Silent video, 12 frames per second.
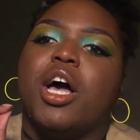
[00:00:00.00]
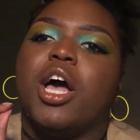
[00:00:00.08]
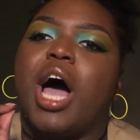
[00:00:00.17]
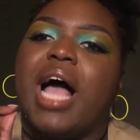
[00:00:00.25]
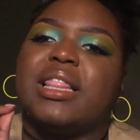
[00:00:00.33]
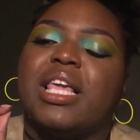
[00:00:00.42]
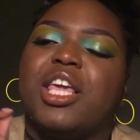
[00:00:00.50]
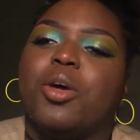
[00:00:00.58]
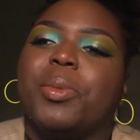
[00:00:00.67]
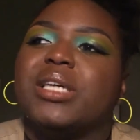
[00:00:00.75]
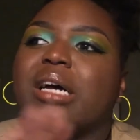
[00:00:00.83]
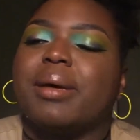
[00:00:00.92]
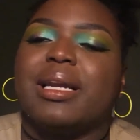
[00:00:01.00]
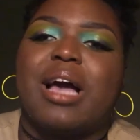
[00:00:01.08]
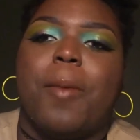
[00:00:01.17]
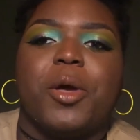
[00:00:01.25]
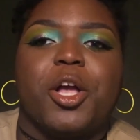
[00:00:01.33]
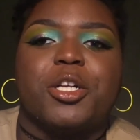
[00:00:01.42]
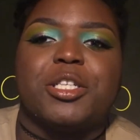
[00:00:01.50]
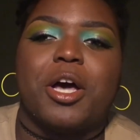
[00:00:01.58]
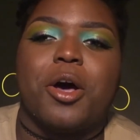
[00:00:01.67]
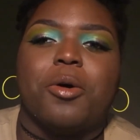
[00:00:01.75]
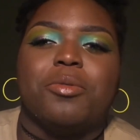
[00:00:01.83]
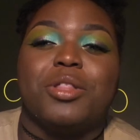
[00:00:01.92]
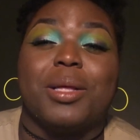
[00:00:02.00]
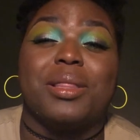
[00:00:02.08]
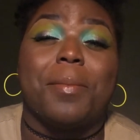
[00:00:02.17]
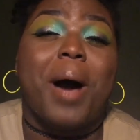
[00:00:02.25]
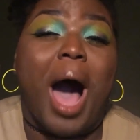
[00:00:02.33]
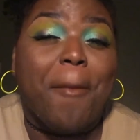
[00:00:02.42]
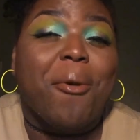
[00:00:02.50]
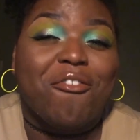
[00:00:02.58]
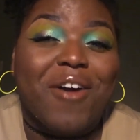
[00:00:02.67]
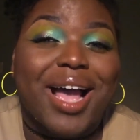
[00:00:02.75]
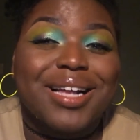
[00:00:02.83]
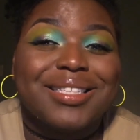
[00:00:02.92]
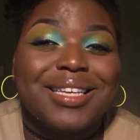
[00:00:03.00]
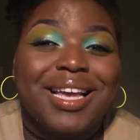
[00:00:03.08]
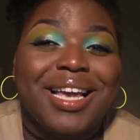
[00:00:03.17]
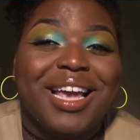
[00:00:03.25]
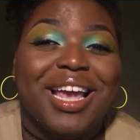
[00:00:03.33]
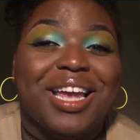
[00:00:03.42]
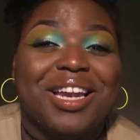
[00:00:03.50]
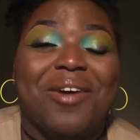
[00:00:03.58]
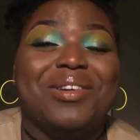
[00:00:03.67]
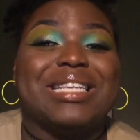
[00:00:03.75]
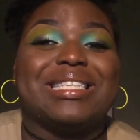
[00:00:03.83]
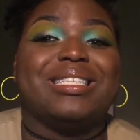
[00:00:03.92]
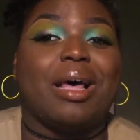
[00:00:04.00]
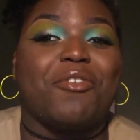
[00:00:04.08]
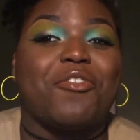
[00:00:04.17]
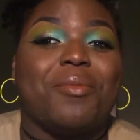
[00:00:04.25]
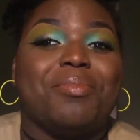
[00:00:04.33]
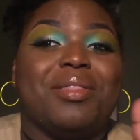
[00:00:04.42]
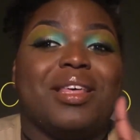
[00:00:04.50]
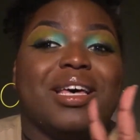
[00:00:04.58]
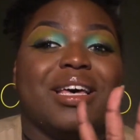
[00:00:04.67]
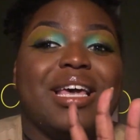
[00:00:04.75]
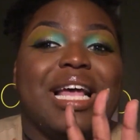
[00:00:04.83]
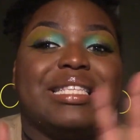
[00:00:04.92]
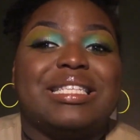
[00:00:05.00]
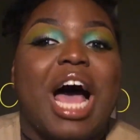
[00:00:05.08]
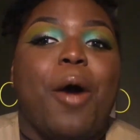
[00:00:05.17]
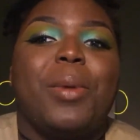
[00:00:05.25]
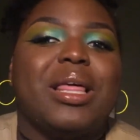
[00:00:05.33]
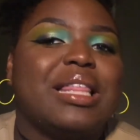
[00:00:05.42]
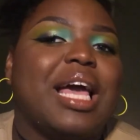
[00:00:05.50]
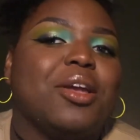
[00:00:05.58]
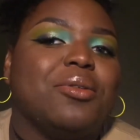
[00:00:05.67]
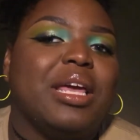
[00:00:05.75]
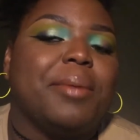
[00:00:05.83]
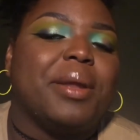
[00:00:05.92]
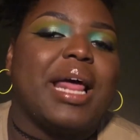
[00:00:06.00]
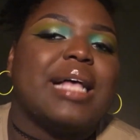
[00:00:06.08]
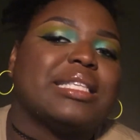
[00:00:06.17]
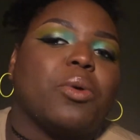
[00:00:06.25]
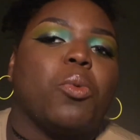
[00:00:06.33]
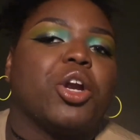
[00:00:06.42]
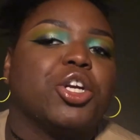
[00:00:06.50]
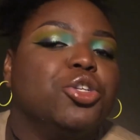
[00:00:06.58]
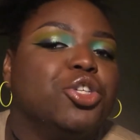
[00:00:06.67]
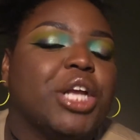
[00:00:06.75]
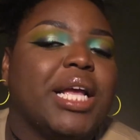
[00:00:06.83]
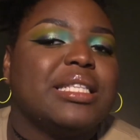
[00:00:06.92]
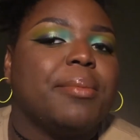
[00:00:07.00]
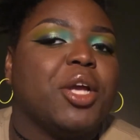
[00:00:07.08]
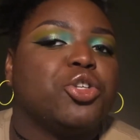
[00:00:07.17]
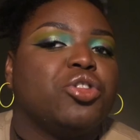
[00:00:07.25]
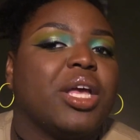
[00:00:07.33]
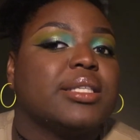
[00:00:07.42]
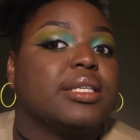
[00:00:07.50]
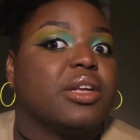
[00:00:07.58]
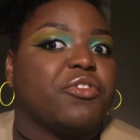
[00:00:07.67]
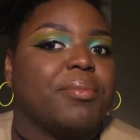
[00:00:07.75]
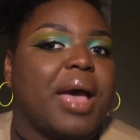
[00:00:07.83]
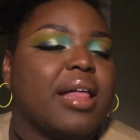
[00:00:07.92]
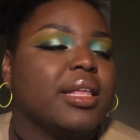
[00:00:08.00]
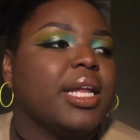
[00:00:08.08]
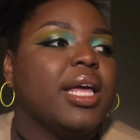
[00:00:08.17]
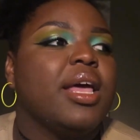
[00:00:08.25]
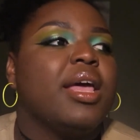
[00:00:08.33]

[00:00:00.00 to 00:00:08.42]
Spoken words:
I think, you know, we talked about it a couple years ago, the pop effect. You know, it doesn't suffer from it's not really that unique, but it has like 1 or 2 shades that makes you think it's a different palette.